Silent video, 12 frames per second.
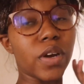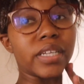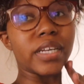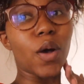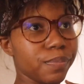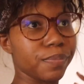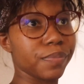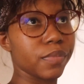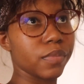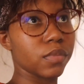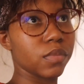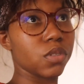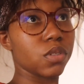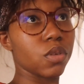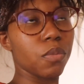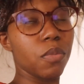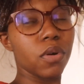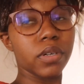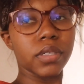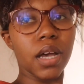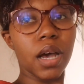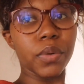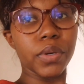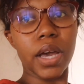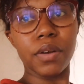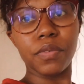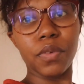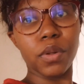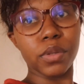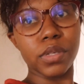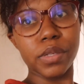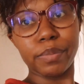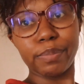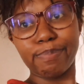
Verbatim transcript: right now. So, Bon, how it unfolds.